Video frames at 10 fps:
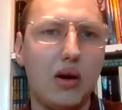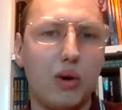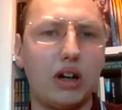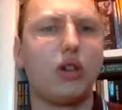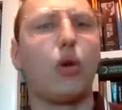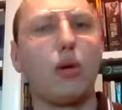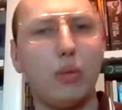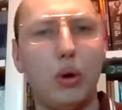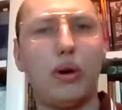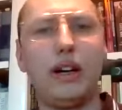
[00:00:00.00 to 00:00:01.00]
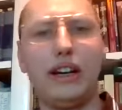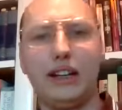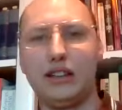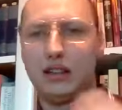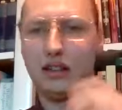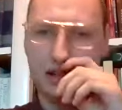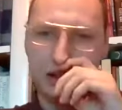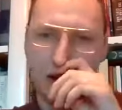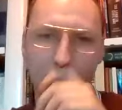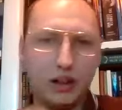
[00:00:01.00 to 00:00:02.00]
were normal in
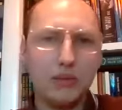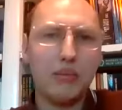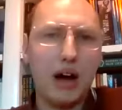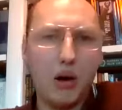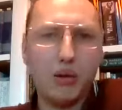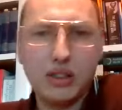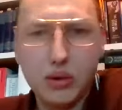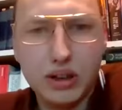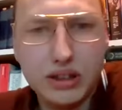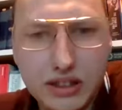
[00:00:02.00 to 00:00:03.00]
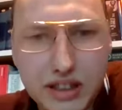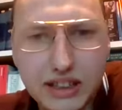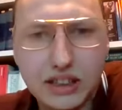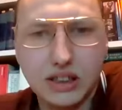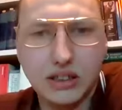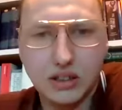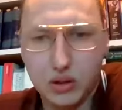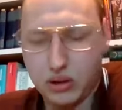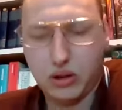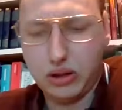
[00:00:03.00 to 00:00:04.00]
other Maoist organizations
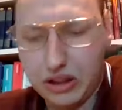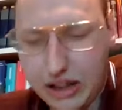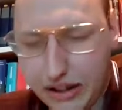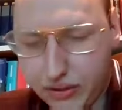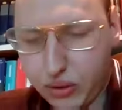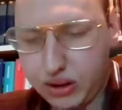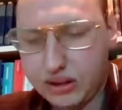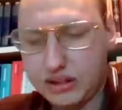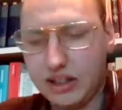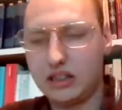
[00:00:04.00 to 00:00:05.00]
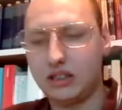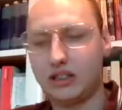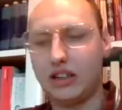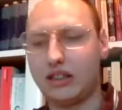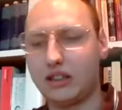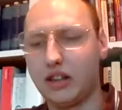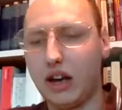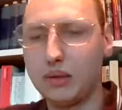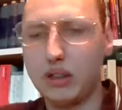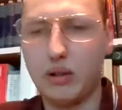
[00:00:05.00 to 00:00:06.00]
or other left organizations at the
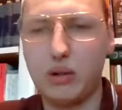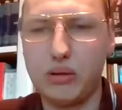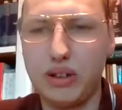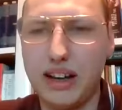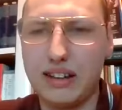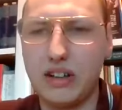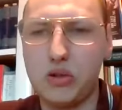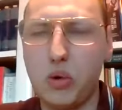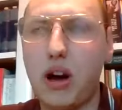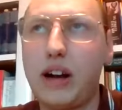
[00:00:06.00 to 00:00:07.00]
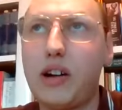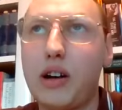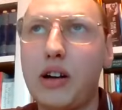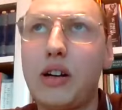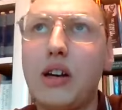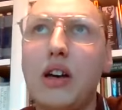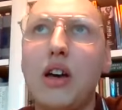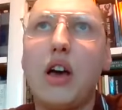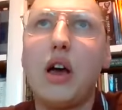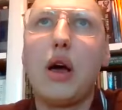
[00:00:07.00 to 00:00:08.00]
time. So they had quite a
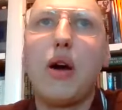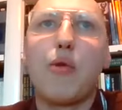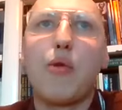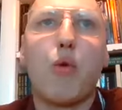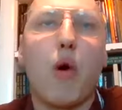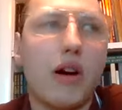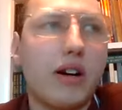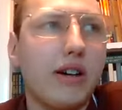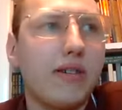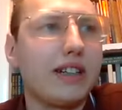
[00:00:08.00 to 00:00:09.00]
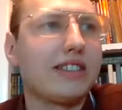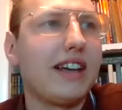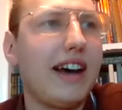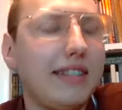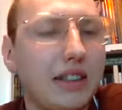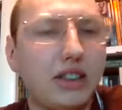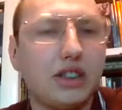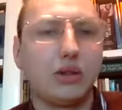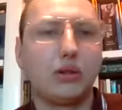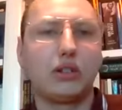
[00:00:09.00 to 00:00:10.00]
workerist
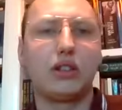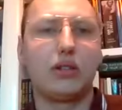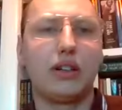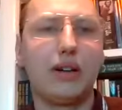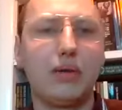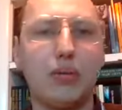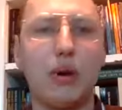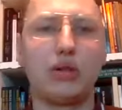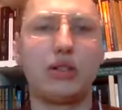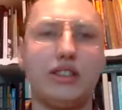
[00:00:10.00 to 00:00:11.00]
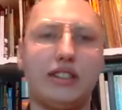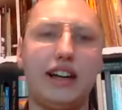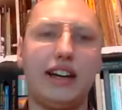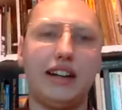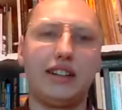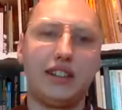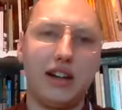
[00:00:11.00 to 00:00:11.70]
attitude. So they would mostly say that